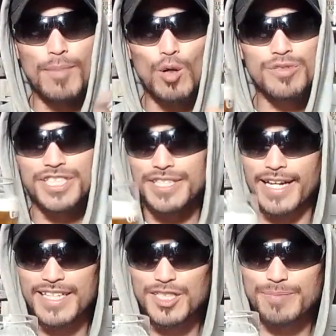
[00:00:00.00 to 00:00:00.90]

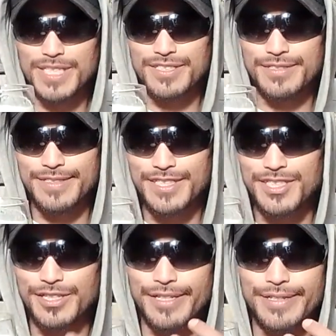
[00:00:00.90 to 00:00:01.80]
malty aspect to
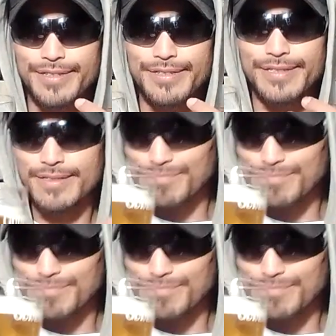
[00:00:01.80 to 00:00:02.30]
this. So,